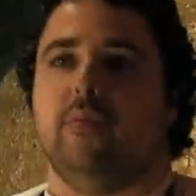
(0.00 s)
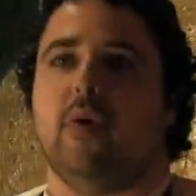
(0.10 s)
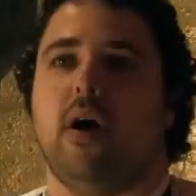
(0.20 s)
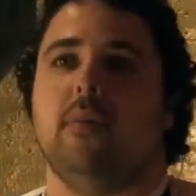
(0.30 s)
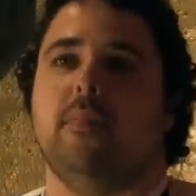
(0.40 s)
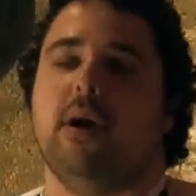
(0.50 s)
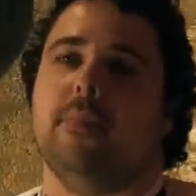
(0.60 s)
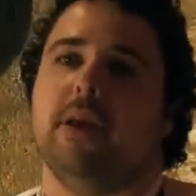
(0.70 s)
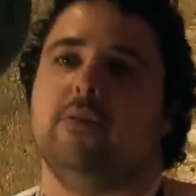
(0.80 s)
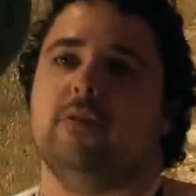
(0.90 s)
want my
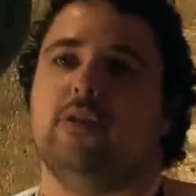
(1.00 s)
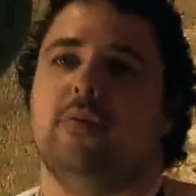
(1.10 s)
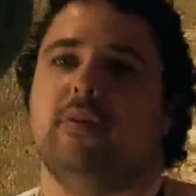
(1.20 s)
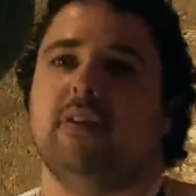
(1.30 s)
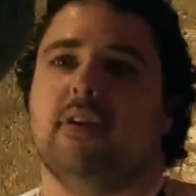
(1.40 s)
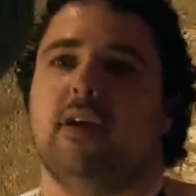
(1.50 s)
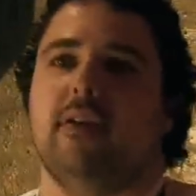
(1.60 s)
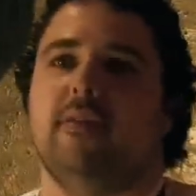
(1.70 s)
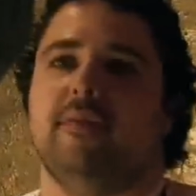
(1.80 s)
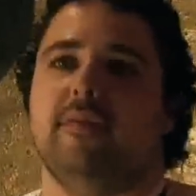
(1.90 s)
menus always to
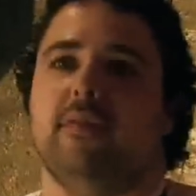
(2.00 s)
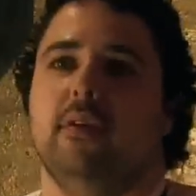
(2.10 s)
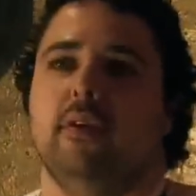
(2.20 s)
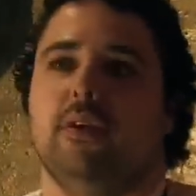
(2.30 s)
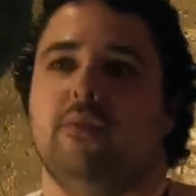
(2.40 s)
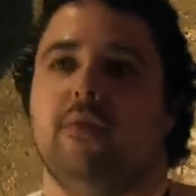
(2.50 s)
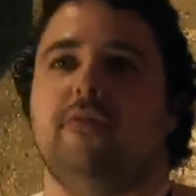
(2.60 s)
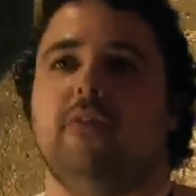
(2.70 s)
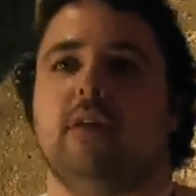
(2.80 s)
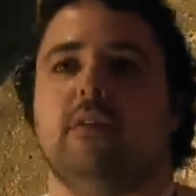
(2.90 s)
kind of
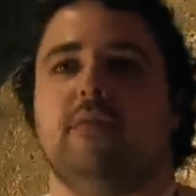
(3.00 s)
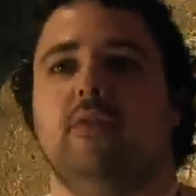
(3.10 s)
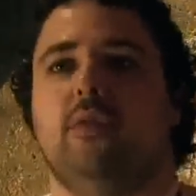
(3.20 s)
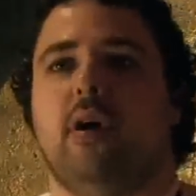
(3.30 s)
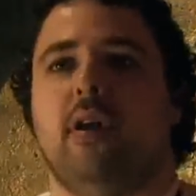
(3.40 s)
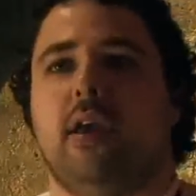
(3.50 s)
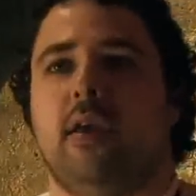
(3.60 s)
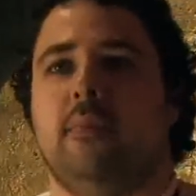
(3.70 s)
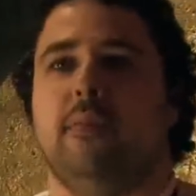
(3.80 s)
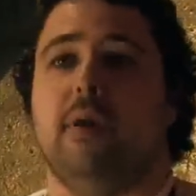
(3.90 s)
reflect of who I
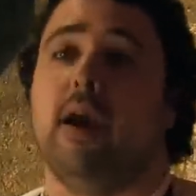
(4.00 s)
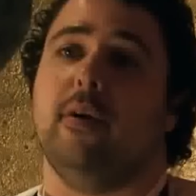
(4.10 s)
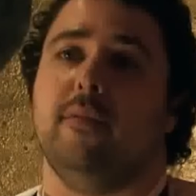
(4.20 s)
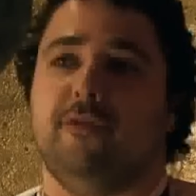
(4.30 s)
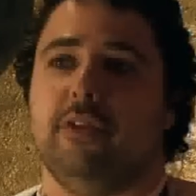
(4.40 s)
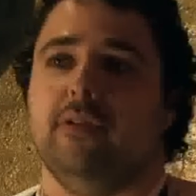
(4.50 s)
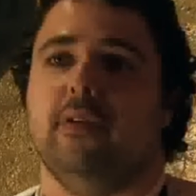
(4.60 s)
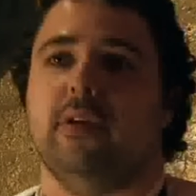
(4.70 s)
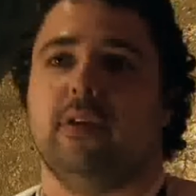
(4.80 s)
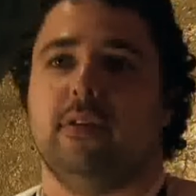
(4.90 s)
am, how I'm
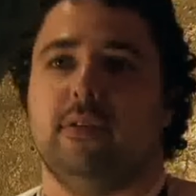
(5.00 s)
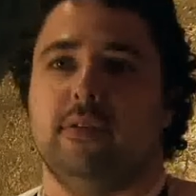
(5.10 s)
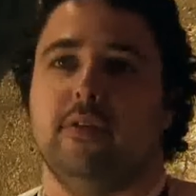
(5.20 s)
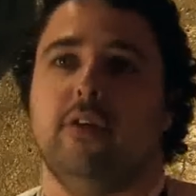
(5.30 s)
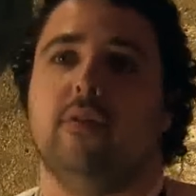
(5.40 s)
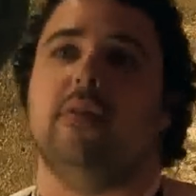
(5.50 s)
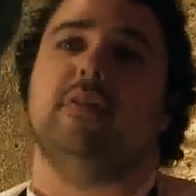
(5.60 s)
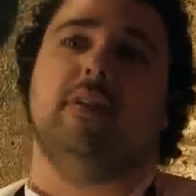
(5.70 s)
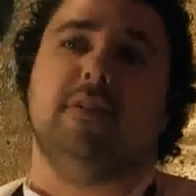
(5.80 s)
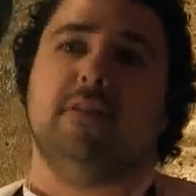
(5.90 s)
feeling, and, you know, the
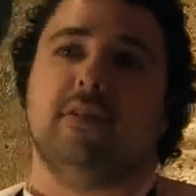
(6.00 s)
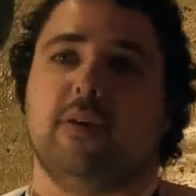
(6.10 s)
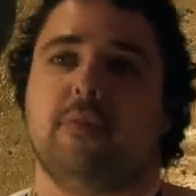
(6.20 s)
seasons that